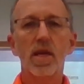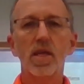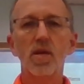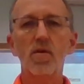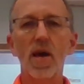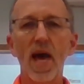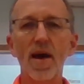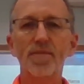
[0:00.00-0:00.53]

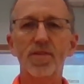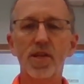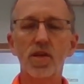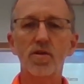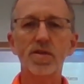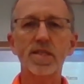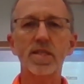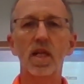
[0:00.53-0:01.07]
you have to
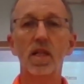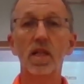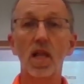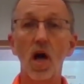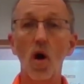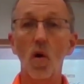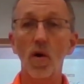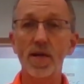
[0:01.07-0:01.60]
use the
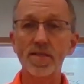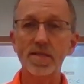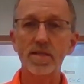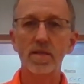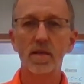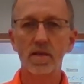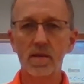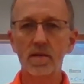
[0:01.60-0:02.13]
lowest